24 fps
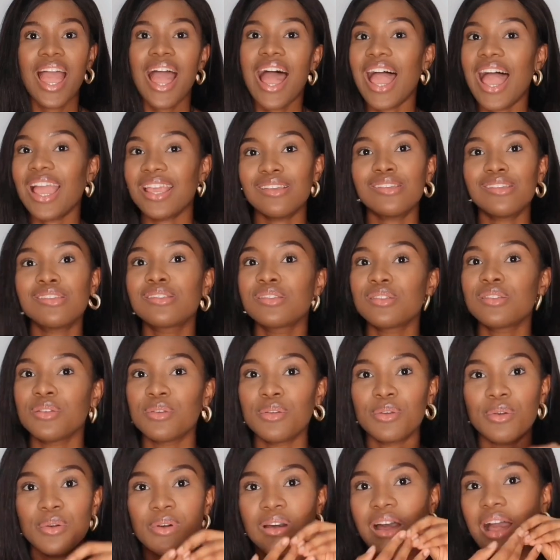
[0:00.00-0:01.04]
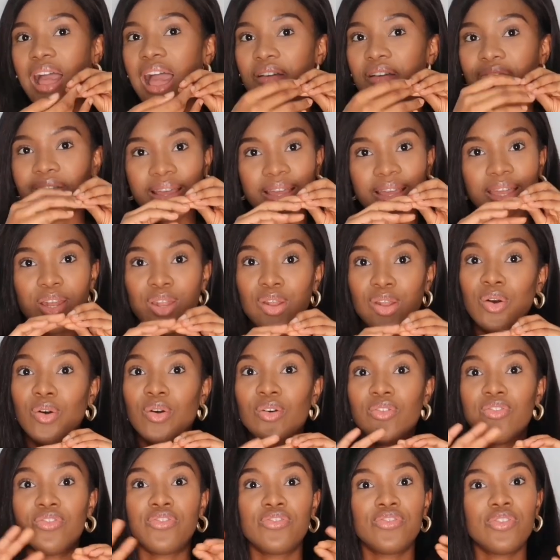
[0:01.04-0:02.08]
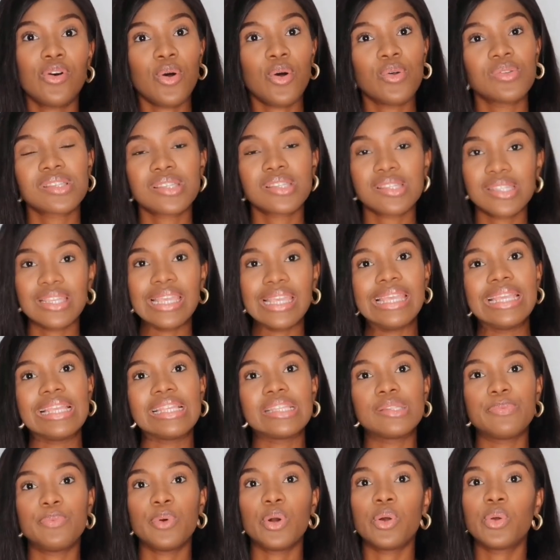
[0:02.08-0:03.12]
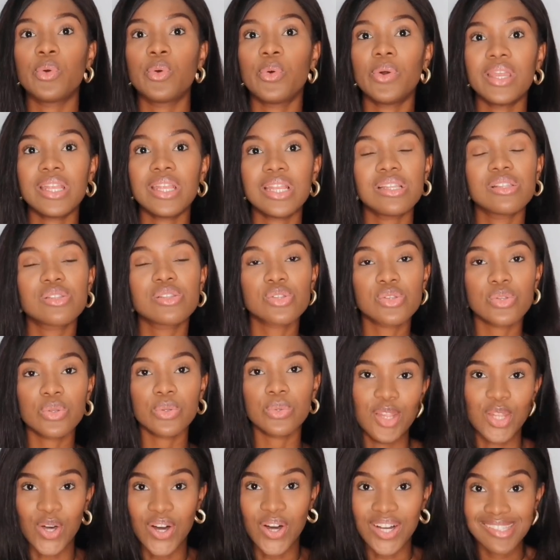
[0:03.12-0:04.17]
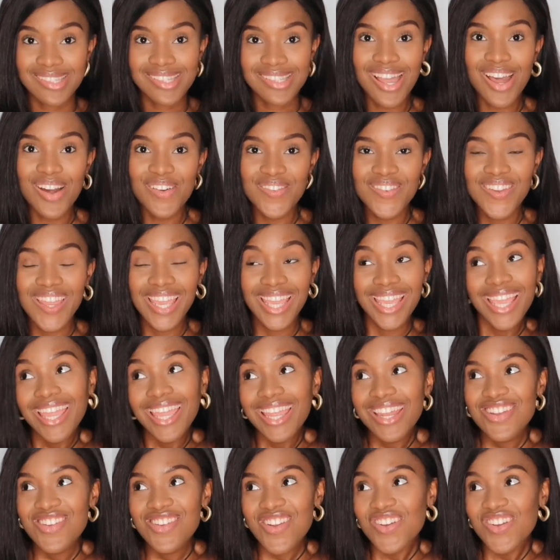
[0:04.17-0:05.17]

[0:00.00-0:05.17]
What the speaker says: I used to have like a lot of falsies, but going into lockdown again, not